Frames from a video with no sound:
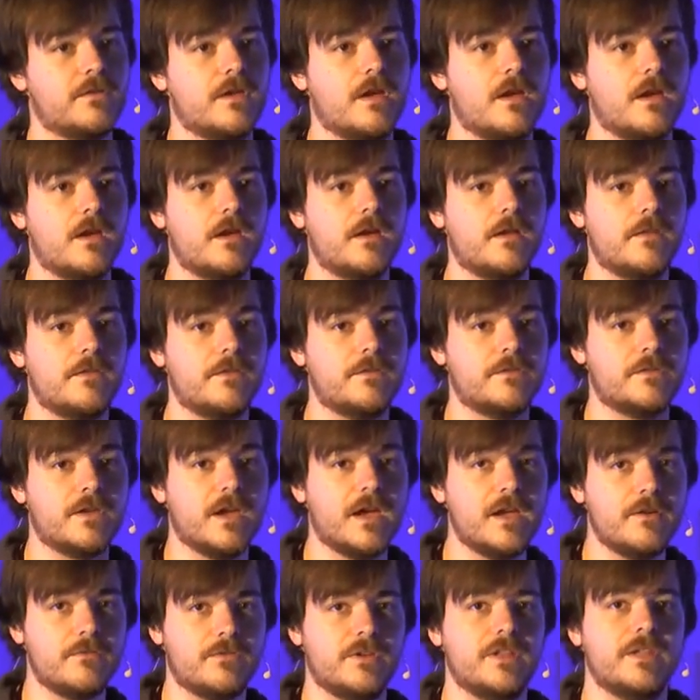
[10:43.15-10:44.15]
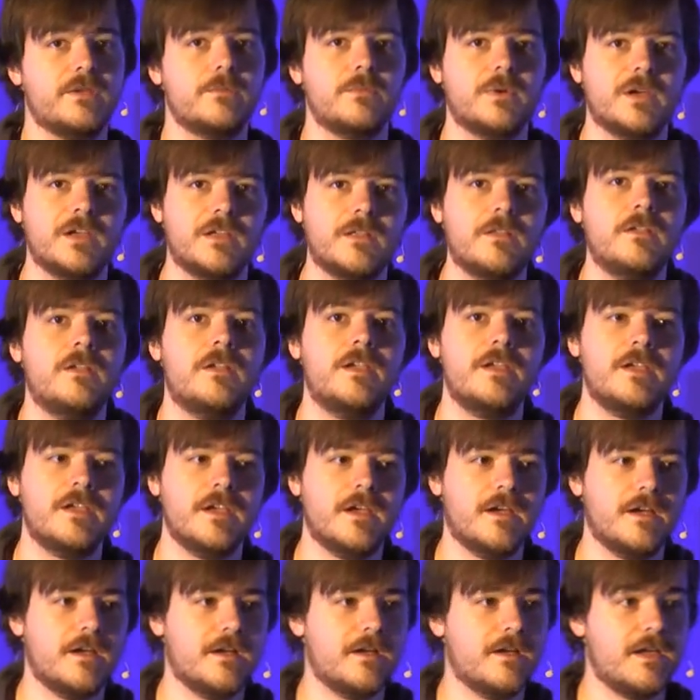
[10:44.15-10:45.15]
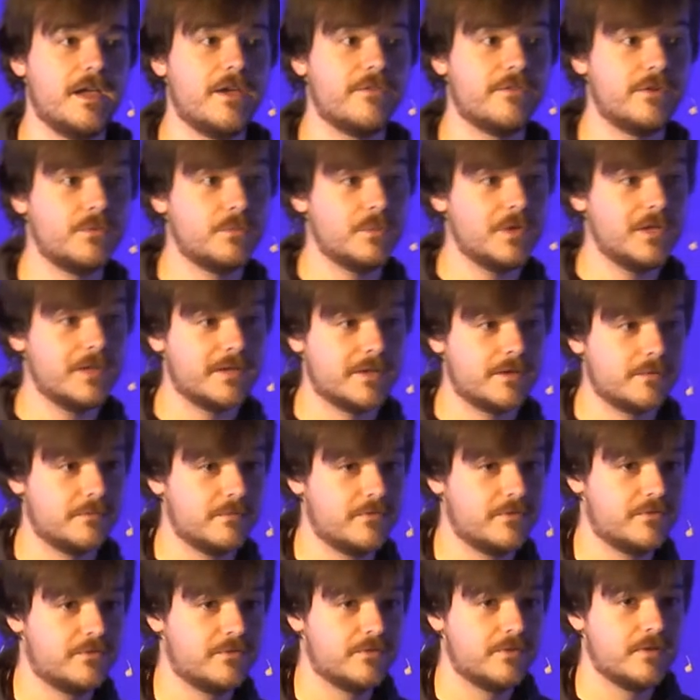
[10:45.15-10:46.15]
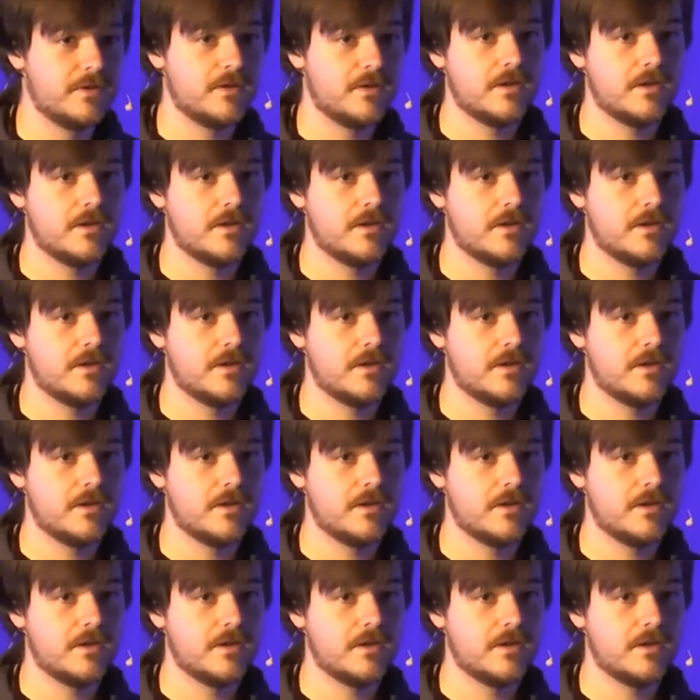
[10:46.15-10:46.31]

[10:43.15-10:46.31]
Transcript: uh, this guy really well, uh, Evan Williams.